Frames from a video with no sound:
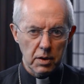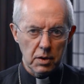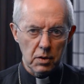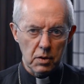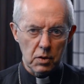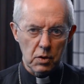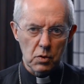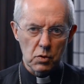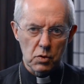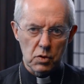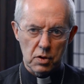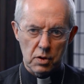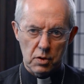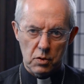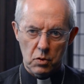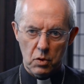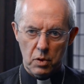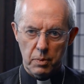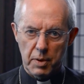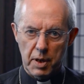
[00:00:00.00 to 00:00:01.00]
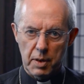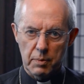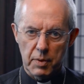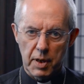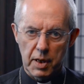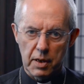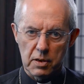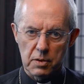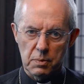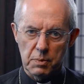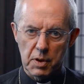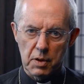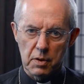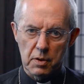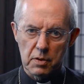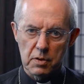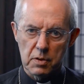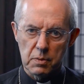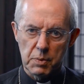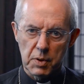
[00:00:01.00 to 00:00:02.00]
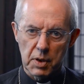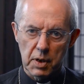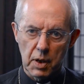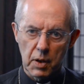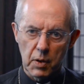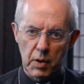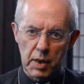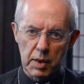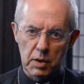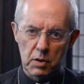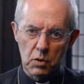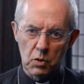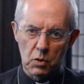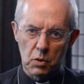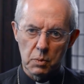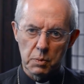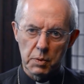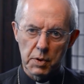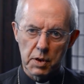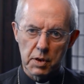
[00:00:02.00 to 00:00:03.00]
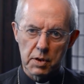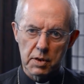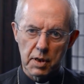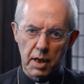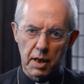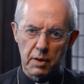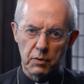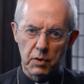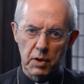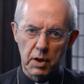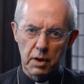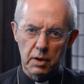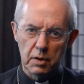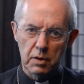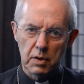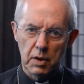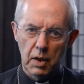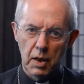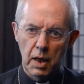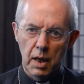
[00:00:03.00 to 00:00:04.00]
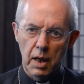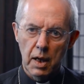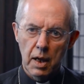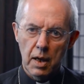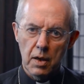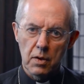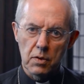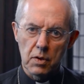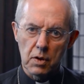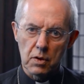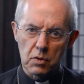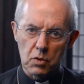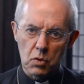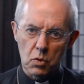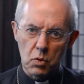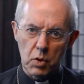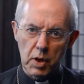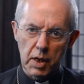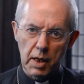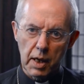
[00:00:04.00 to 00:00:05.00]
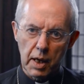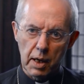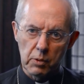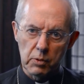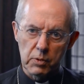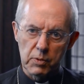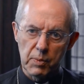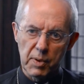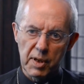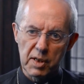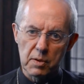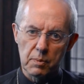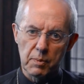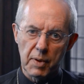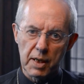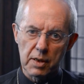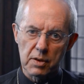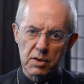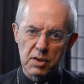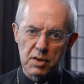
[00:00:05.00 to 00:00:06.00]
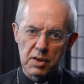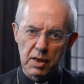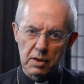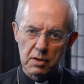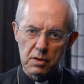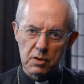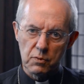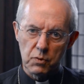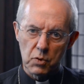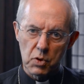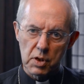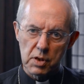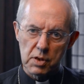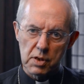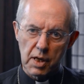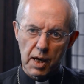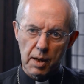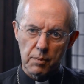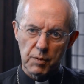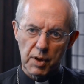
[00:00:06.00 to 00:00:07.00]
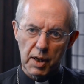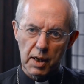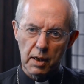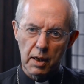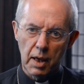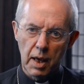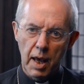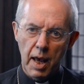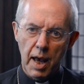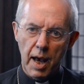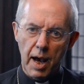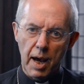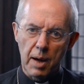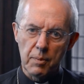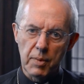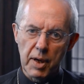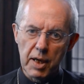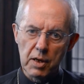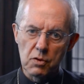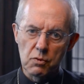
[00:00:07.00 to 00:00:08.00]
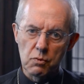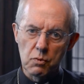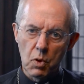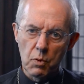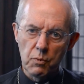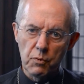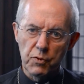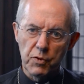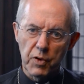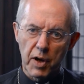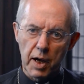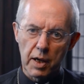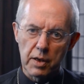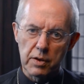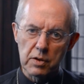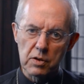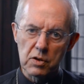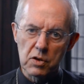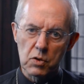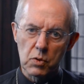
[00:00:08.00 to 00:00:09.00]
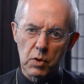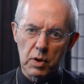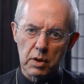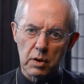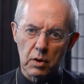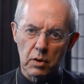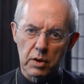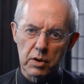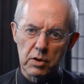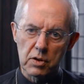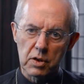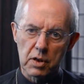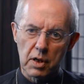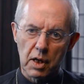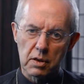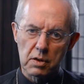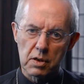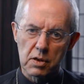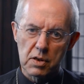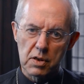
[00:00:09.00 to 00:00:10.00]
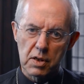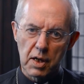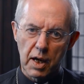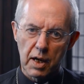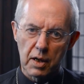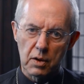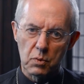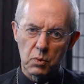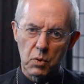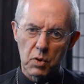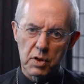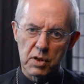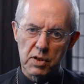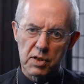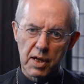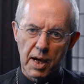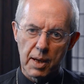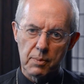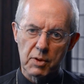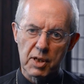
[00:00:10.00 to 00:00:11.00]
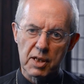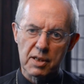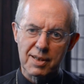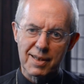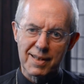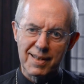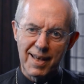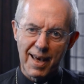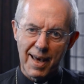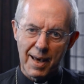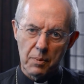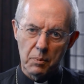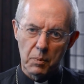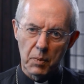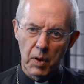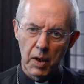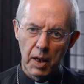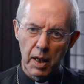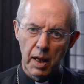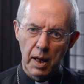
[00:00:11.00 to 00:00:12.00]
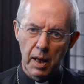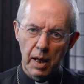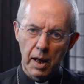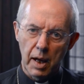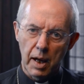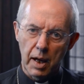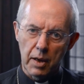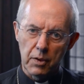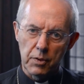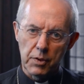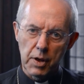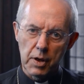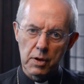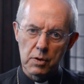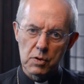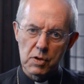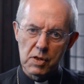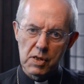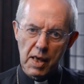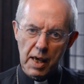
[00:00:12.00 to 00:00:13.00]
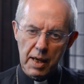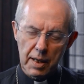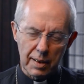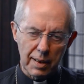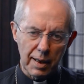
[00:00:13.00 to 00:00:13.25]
didn't used to talk about my experience, but now I do, because I've learnt that talking helps me to make sense of what is happening and makes room for others to acknowledge and understand what is happening to them and those they